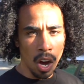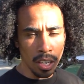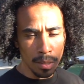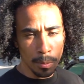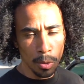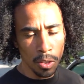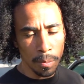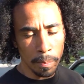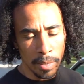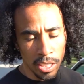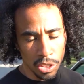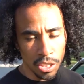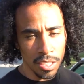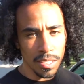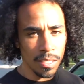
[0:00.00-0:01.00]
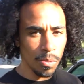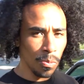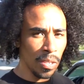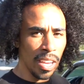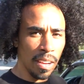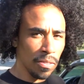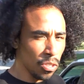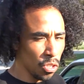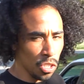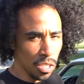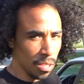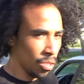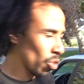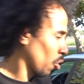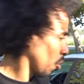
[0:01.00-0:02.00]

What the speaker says: honorable mentions, we have to just